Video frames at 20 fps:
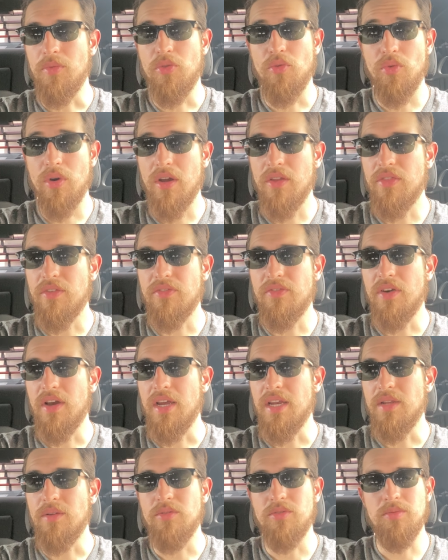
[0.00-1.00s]
throughout the
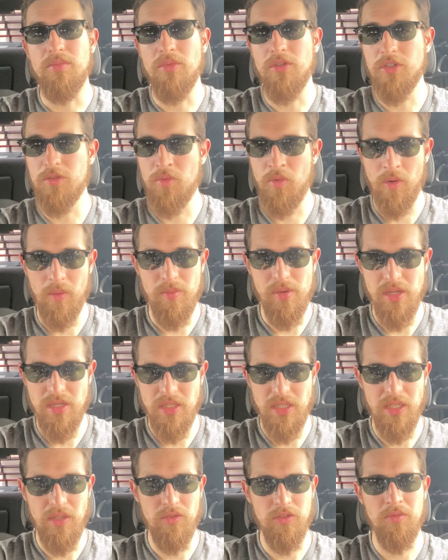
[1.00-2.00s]
fight. He was much more
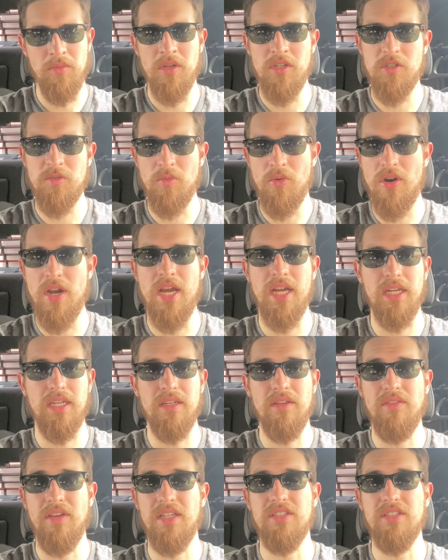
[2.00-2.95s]
busy. He was much more active.